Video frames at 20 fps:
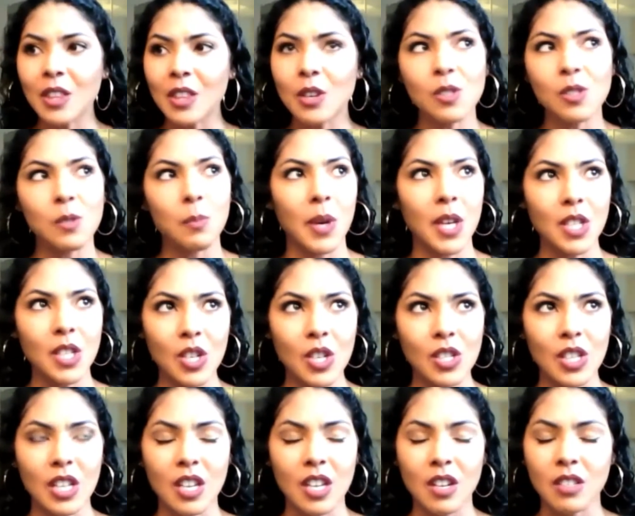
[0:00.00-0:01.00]
those pictures
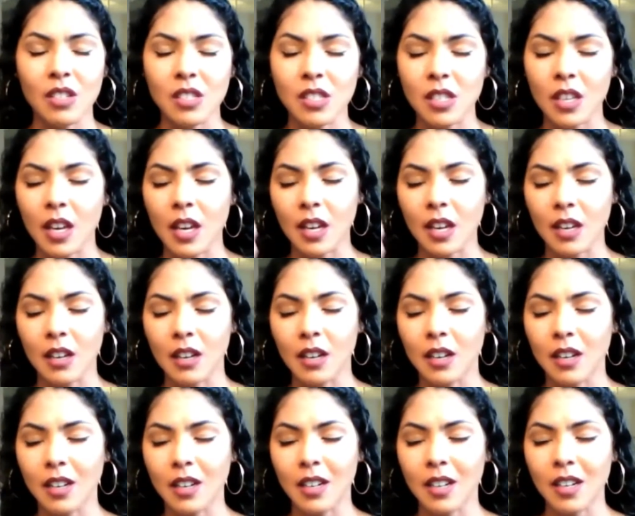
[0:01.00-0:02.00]
and you're just like,
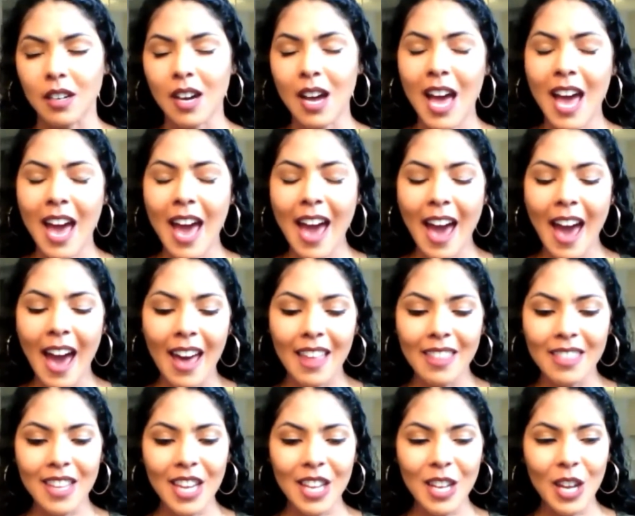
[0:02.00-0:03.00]

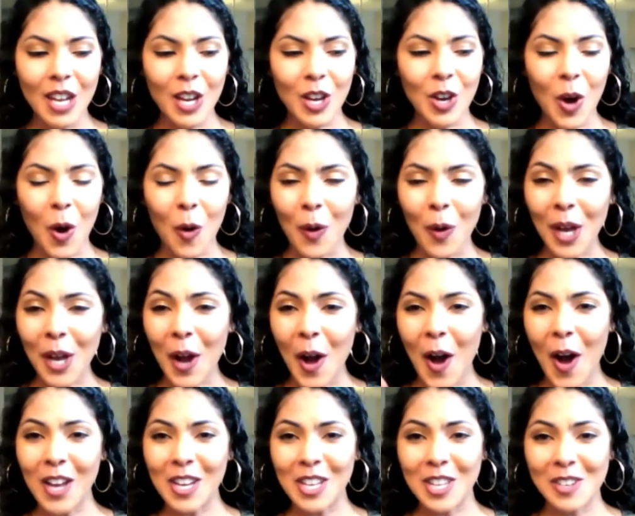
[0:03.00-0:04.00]
and then going
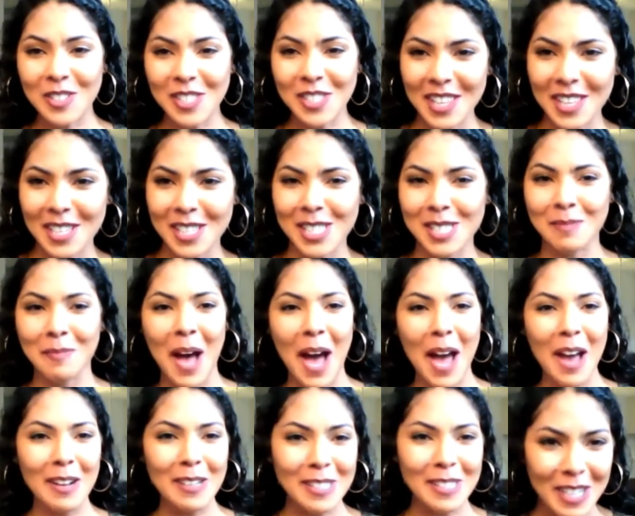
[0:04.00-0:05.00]
on, you see the
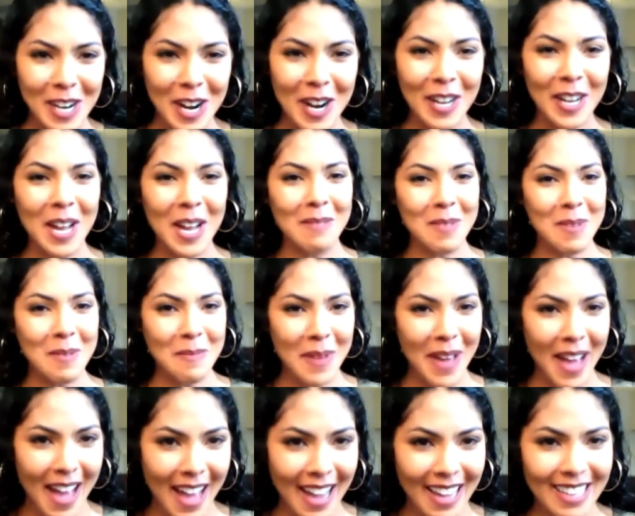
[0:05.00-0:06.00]
smile start coming
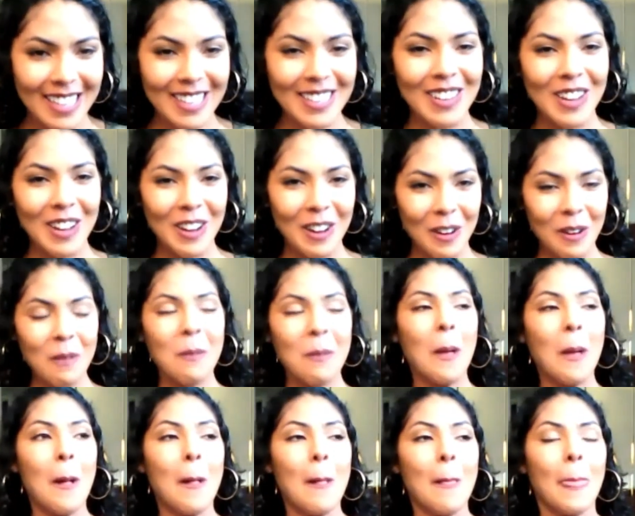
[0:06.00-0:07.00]
back, you know,
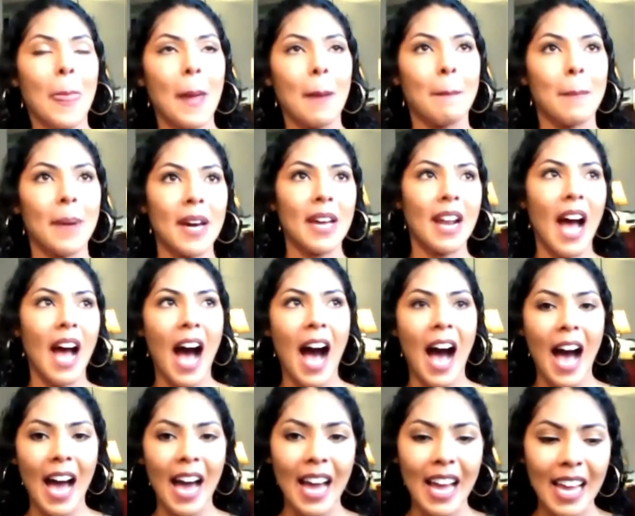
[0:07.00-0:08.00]
but
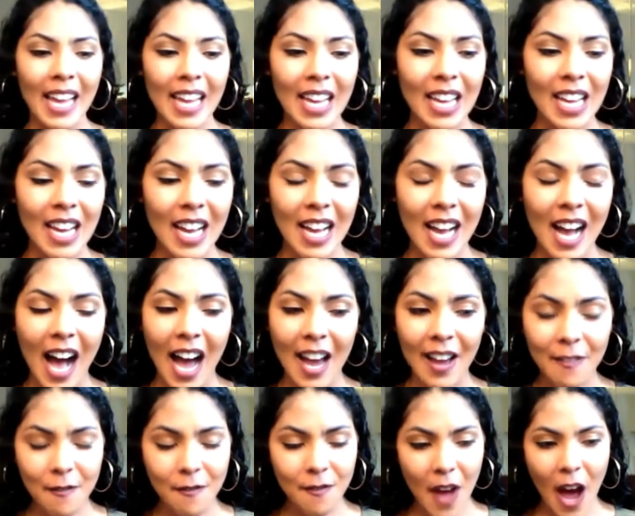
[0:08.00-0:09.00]
I
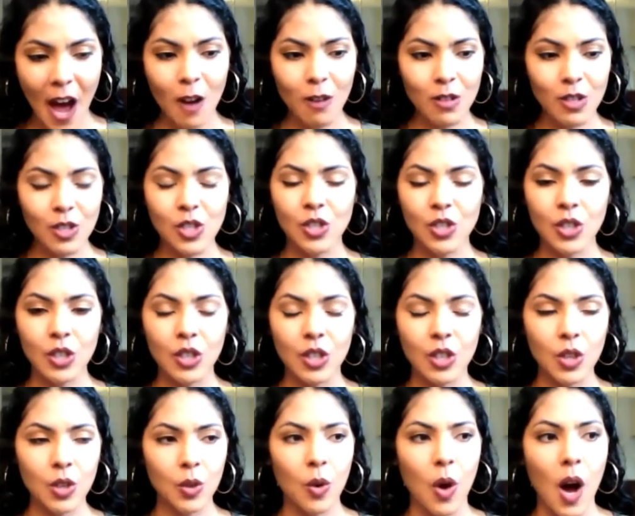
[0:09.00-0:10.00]
found
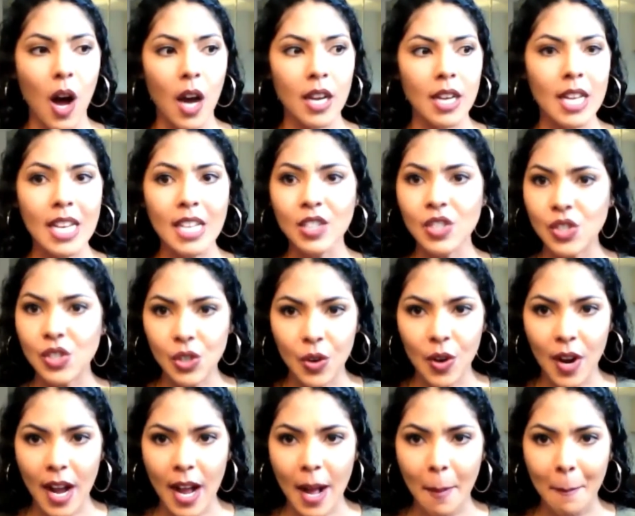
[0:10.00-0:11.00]
you on
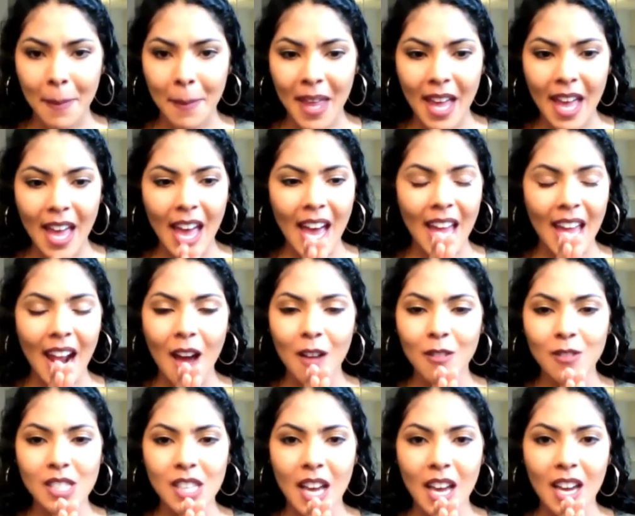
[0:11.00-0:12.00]
Instagram, and I
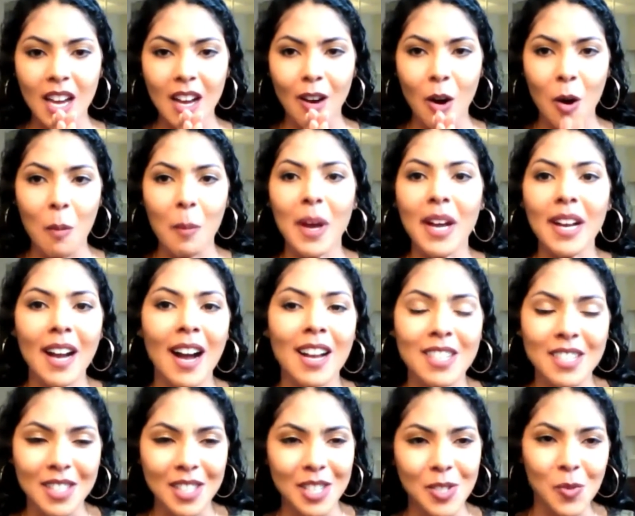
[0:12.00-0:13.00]
was like, oh my
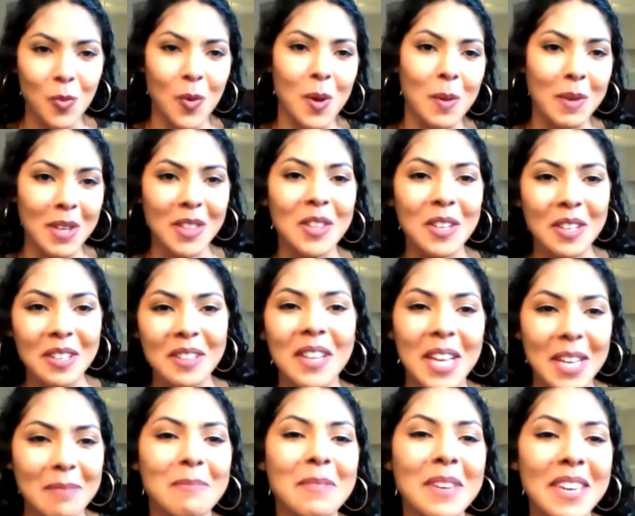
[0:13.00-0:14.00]
gosh, these women look
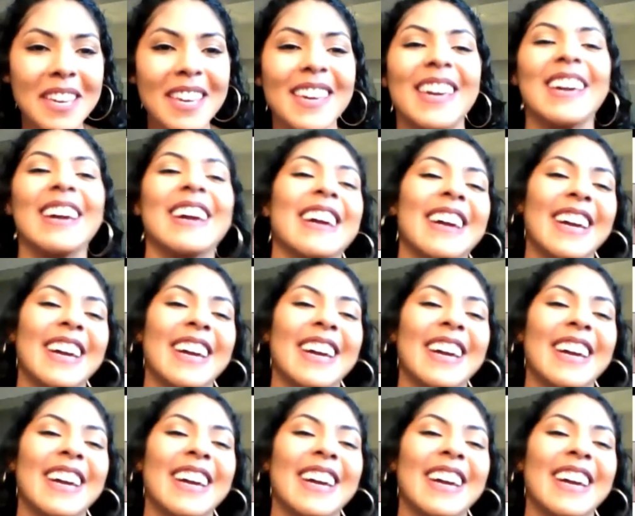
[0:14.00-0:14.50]
like me.